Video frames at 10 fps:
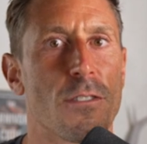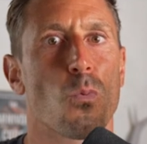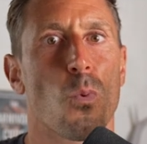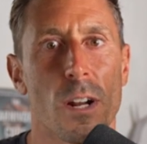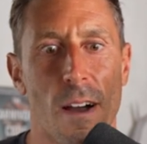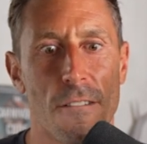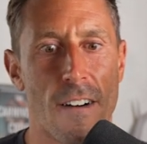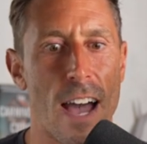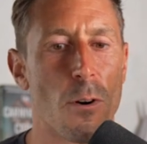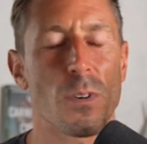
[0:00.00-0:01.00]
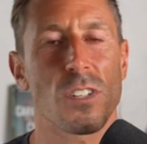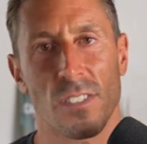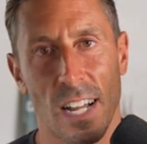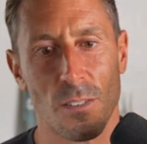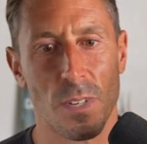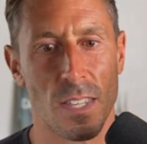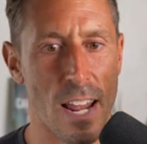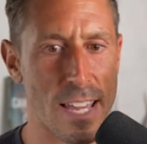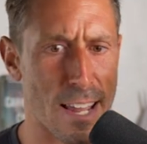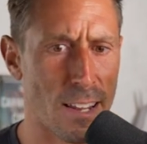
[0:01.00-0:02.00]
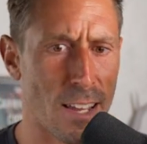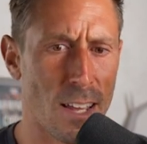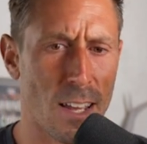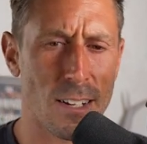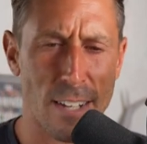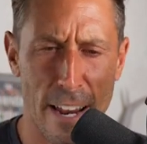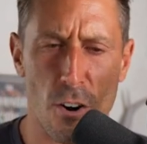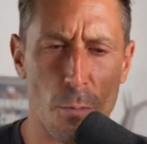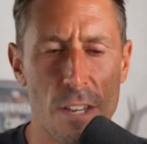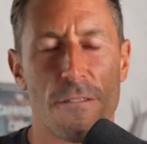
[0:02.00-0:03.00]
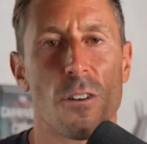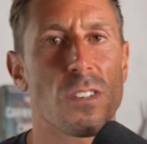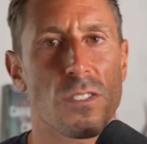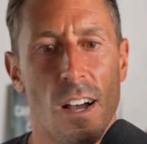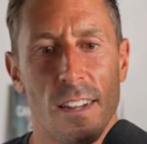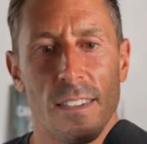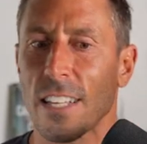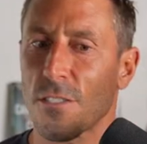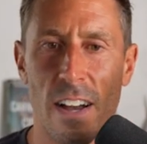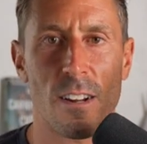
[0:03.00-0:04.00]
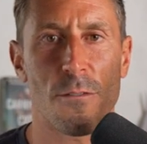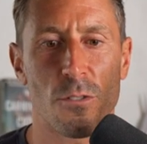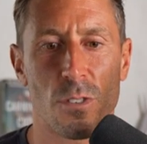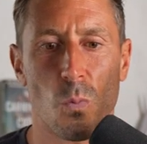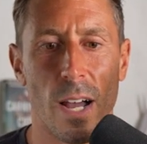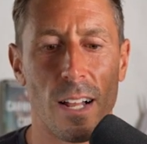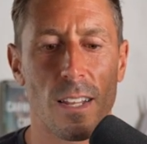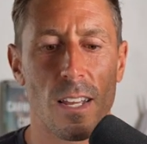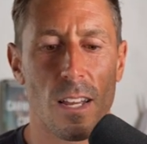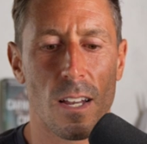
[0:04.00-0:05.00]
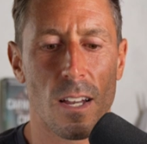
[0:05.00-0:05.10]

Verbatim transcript: If you're worried about fiber, which is not something that I get terribly focused on, that's found in fruit as well